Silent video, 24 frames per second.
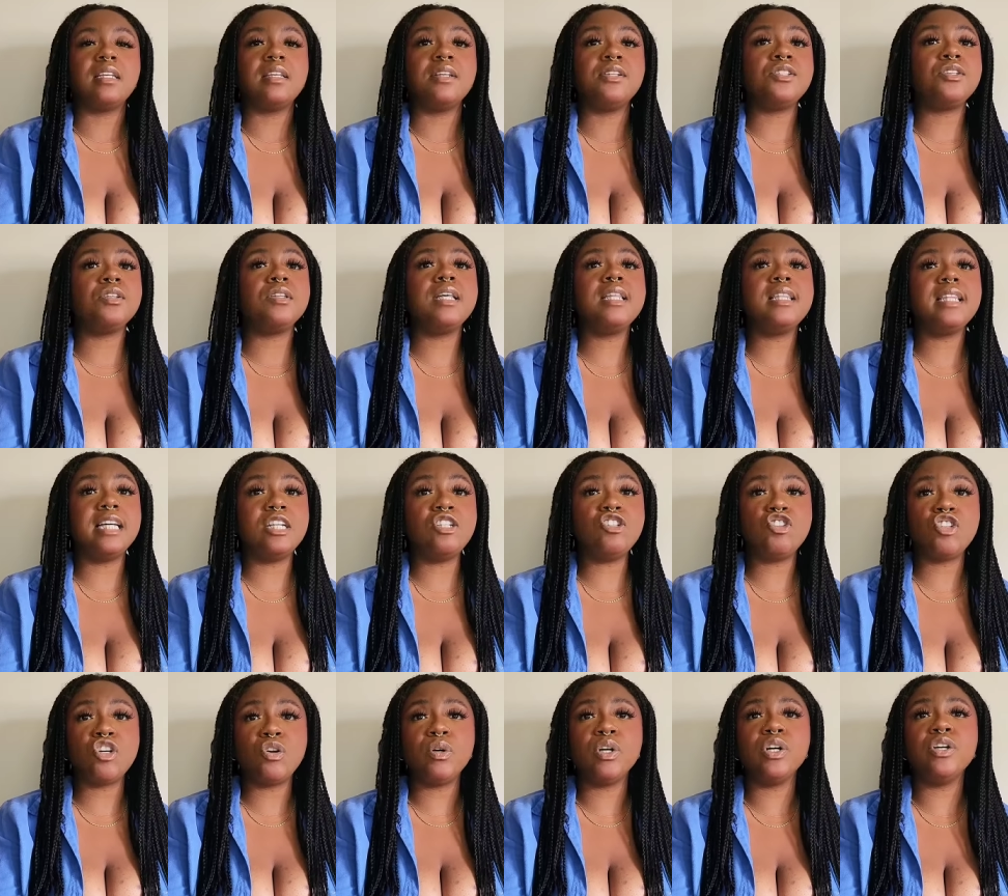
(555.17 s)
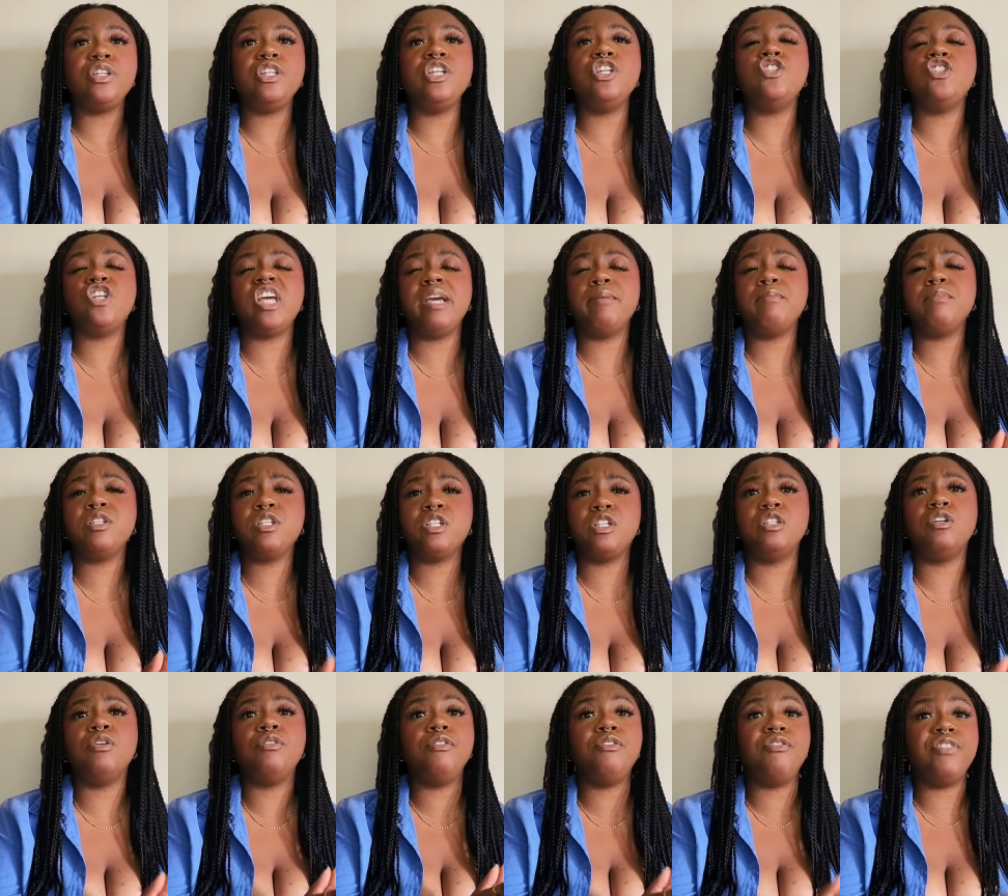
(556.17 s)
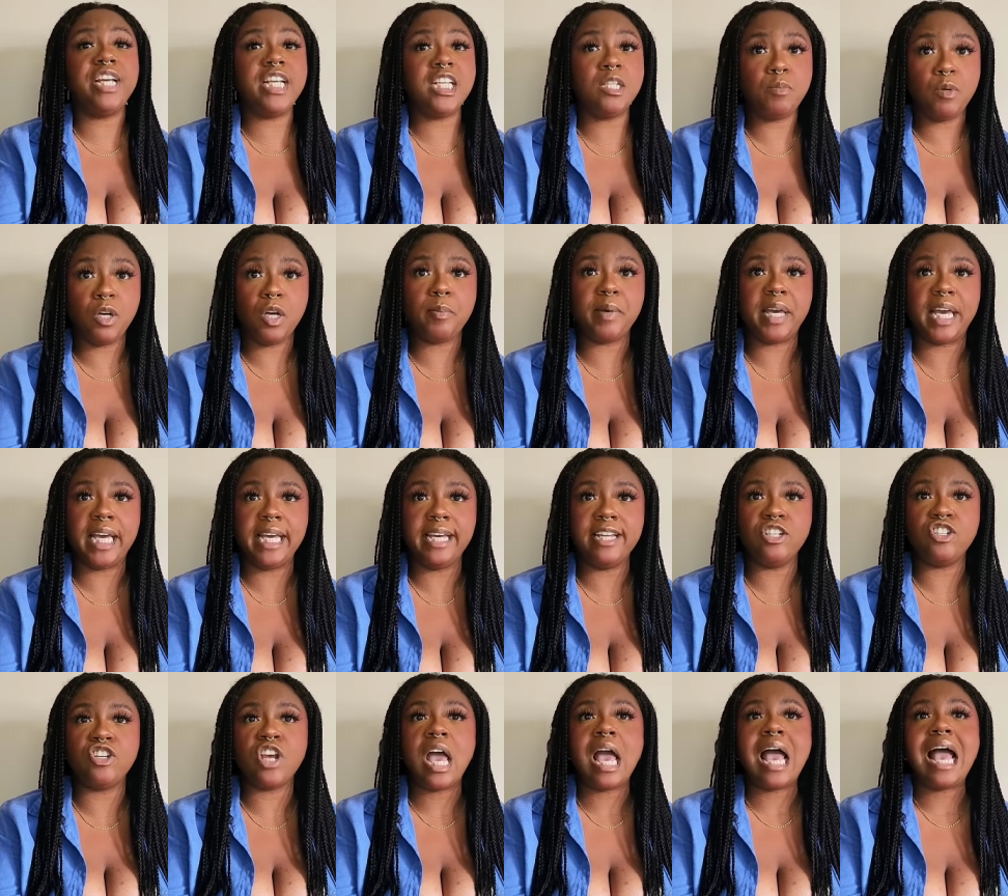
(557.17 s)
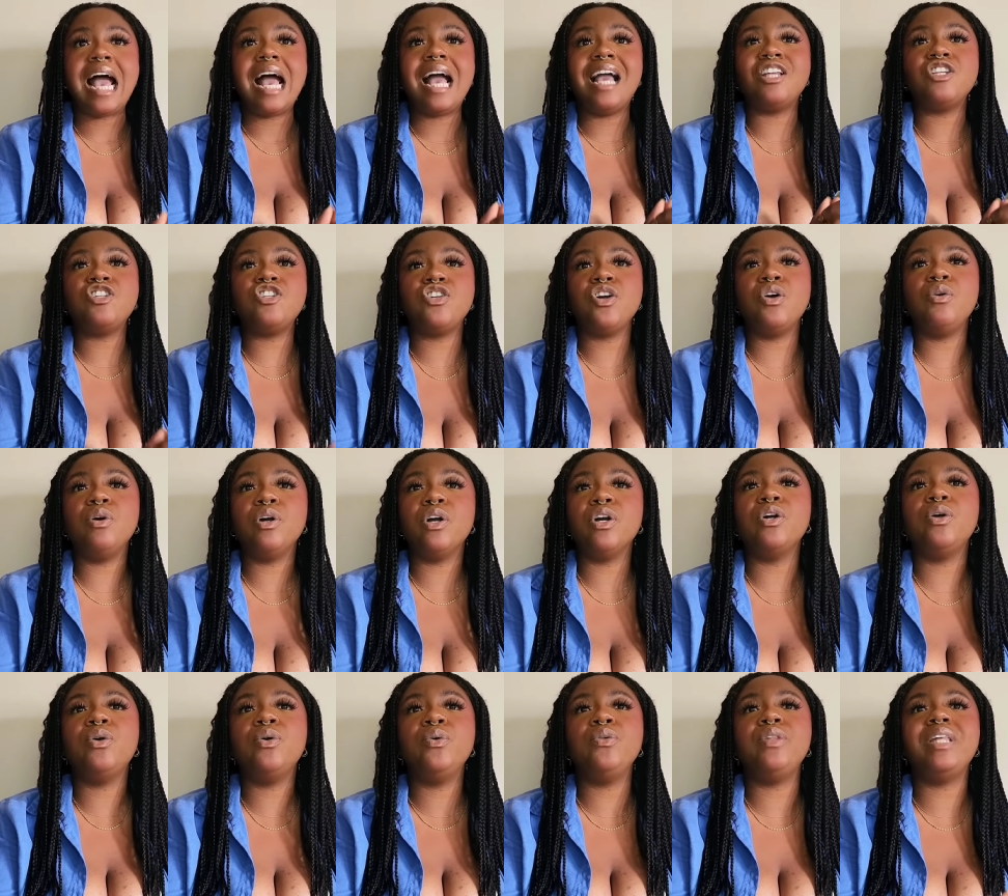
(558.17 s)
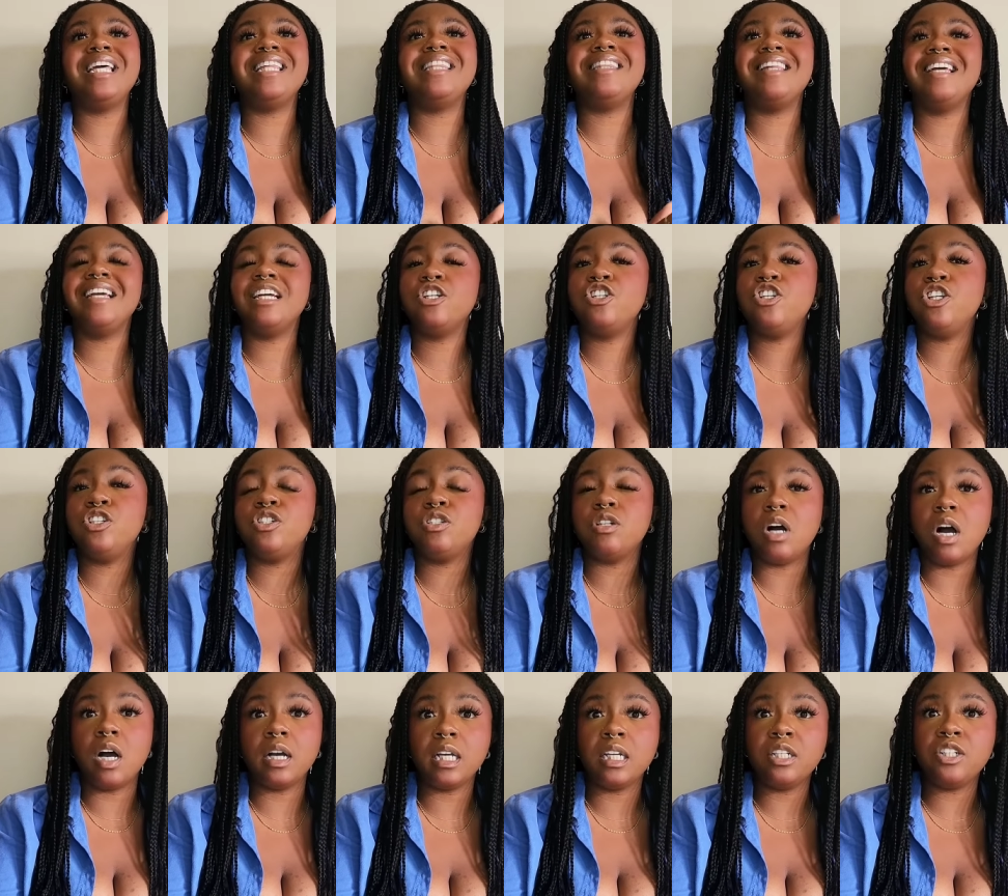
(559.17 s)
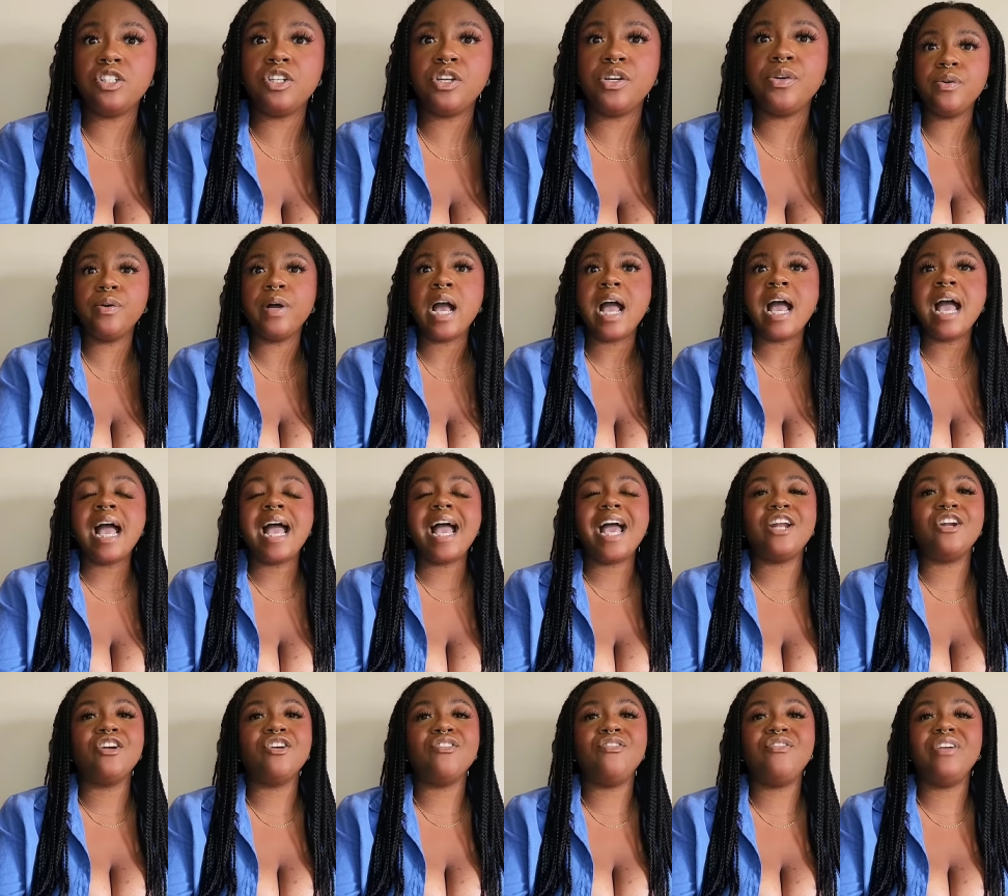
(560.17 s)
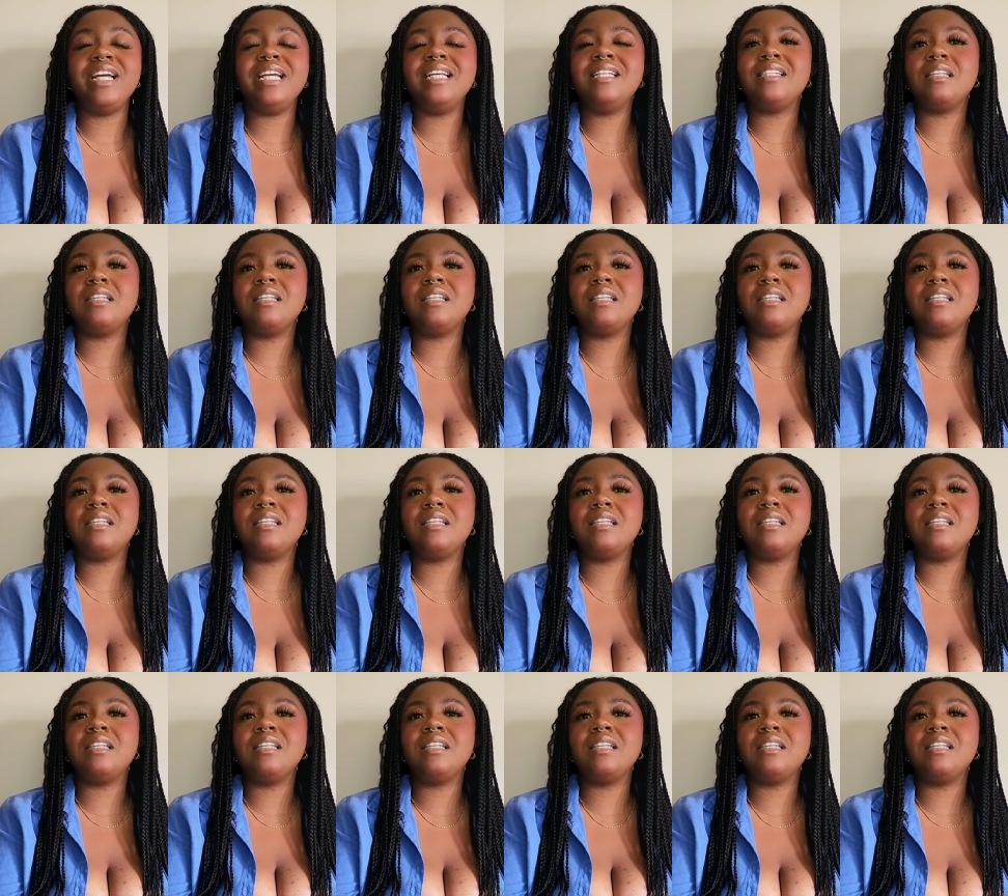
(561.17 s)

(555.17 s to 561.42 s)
So they then show her the James Sloan Facebook page and show her who they think she's talking to, and her face